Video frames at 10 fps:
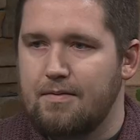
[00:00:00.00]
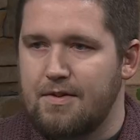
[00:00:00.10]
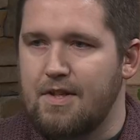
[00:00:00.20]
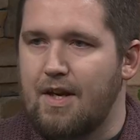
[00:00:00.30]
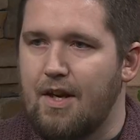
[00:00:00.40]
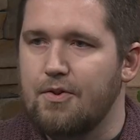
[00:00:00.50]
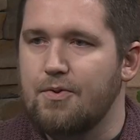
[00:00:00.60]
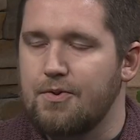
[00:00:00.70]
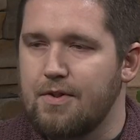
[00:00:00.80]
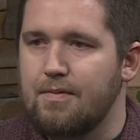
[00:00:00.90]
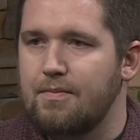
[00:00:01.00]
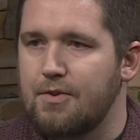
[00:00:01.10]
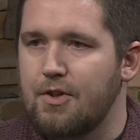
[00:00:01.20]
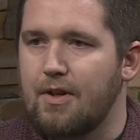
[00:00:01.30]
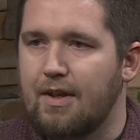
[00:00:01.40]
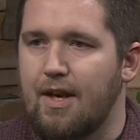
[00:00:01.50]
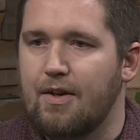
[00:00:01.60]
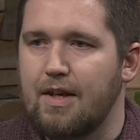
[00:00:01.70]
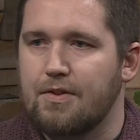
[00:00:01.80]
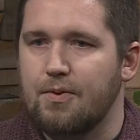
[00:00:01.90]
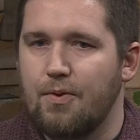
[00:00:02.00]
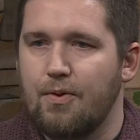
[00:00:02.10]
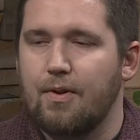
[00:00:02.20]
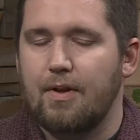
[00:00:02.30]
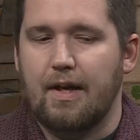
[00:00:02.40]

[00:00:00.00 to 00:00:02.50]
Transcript: St. Andrews and Charlotte County as a whole.